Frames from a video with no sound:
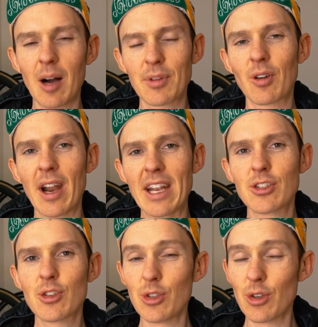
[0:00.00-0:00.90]

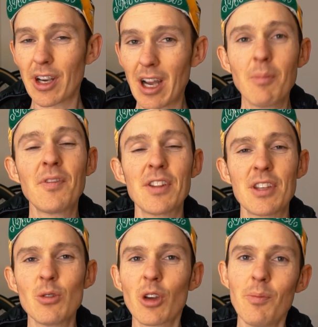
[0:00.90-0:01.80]
upgrades to your comfort
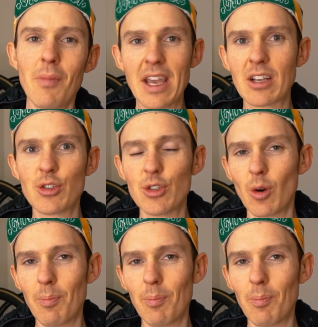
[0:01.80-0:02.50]
that you can make to your